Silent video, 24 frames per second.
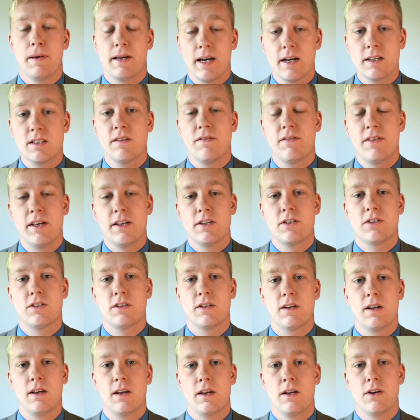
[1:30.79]
Because of
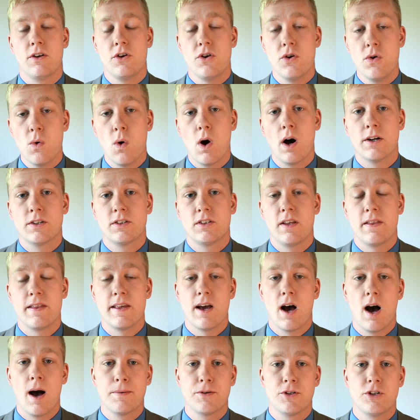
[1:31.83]
this nuance to
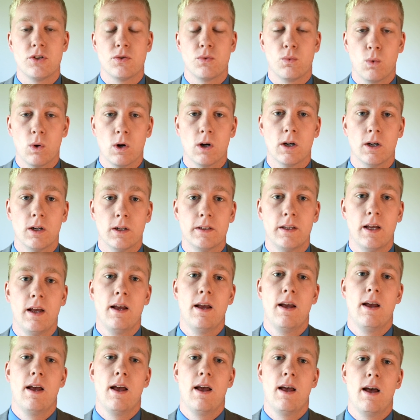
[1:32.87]
the options world,
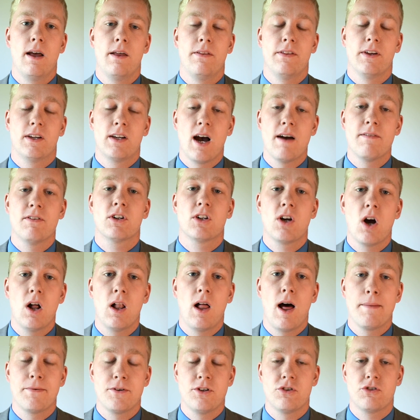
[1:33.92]
the covered
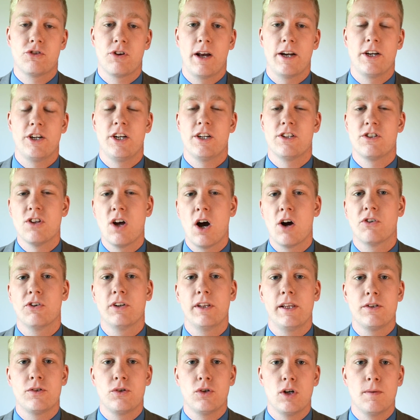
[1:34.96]
call option strategy is not
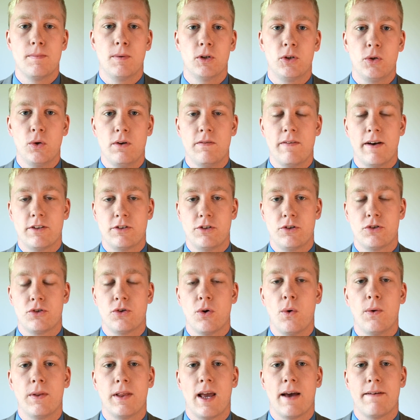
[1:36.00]
really suitable to investors
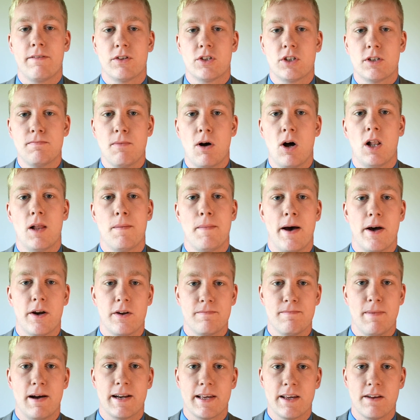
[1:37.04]
who only have a small amount
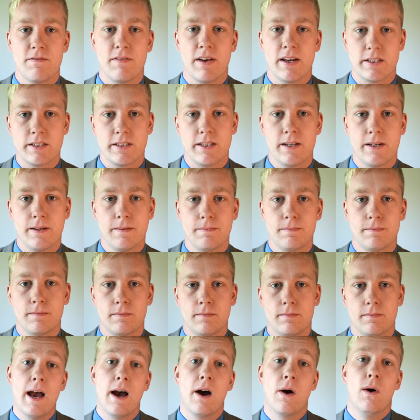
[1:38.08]
of money invested.
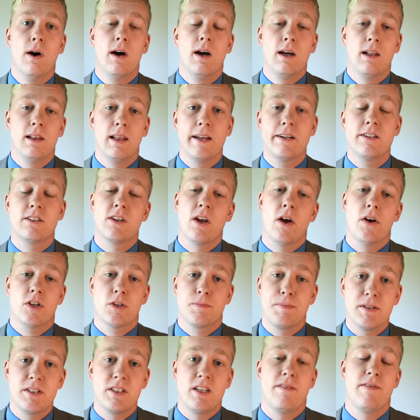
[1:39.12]
Now, let's talk
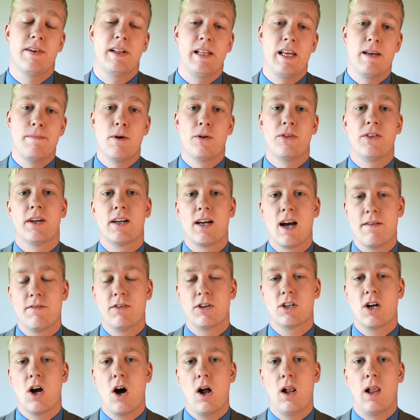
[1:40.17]
specifically about the
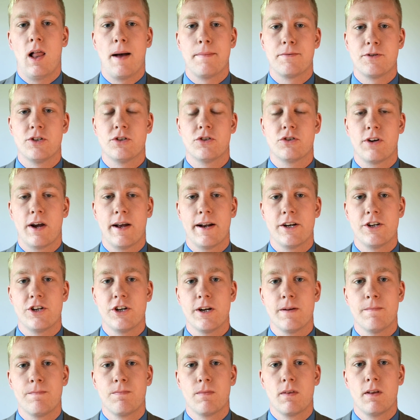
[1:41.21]
covered call option
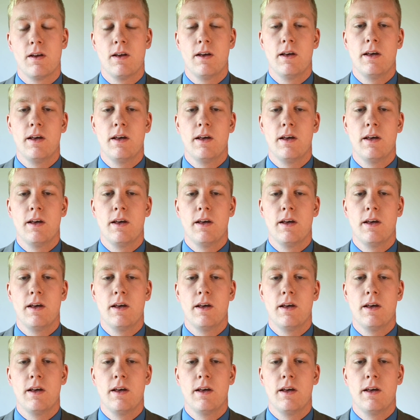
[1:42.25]
strategy.